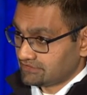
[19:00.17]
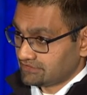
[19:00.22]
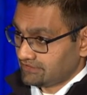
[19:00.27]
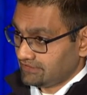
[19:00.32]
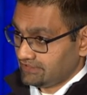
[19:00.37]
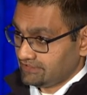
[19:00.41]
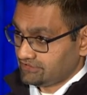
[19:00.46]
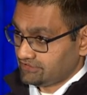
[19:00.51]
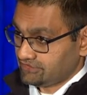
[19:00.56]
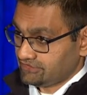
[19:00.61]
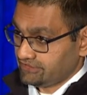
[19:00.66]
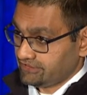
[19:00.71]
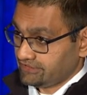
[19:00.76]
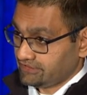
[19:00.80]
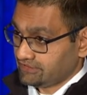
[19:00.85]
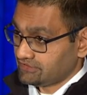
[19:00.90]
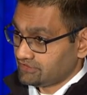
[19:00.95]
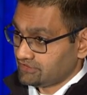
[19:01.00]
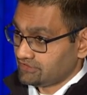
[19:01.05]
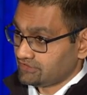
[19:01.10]
clustering
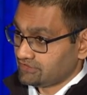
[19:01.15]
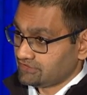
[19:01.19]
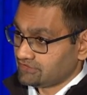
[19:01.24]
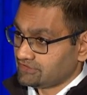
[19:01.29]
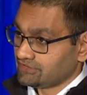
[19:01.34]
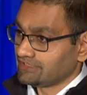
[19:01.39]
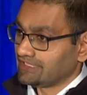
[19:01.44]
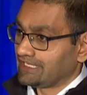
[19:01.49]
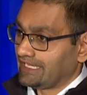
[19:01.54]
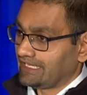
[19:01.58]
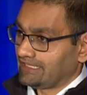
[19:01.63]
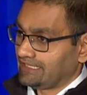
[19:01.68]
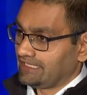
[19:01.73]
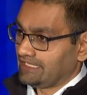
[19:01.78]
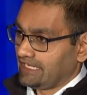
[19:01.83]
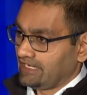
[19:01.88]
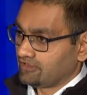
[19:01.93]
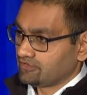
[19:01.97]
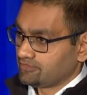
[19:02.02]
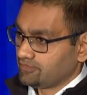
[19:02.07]
to get the
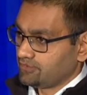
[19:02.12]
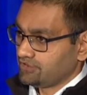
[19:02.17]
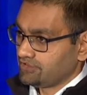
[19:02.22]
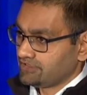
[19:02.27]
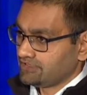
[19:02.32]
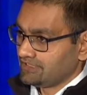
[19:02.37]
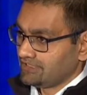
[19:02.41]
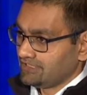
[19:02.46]
output.